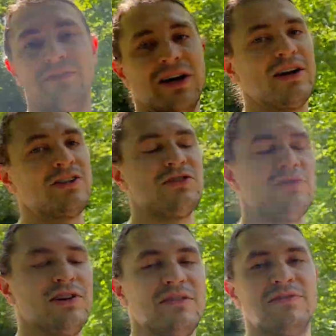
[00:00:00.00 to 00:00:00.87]
very
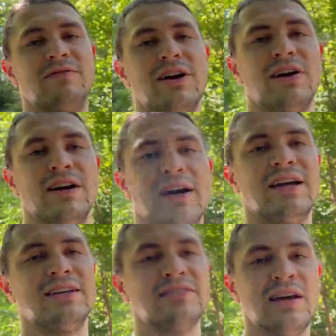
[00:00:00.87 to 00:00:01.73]
intuitive, very
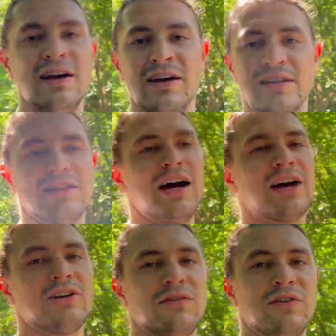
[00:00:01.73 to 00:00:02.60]
nice to
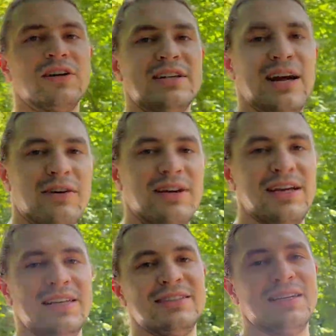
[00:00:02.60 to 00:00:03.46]
lock your foot down.
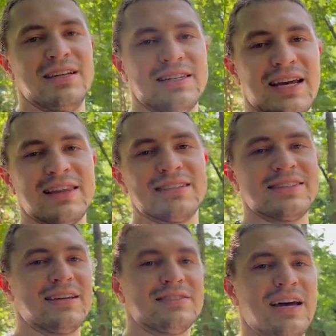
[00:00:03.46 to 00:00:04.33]
Easy to take the
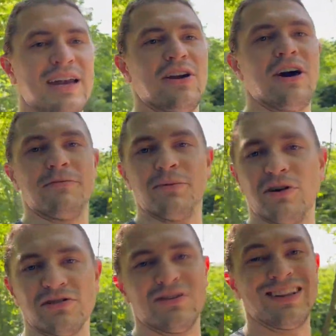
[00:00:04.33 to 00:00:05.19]
sandals on and off, but
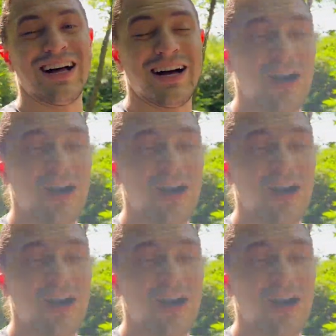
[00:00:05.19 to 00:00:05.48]
also